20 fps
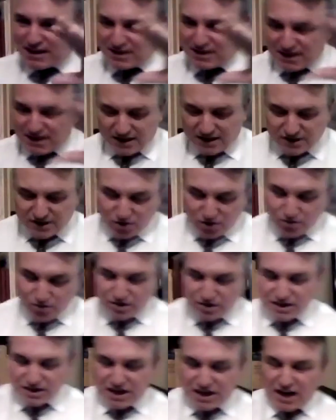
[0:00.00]
is a, is a
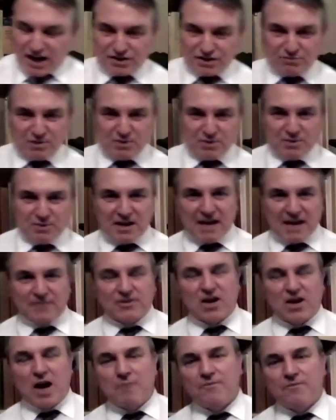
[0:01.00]
good discussion, which we don't
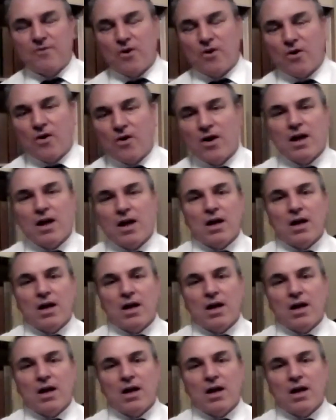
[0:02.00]
have time for.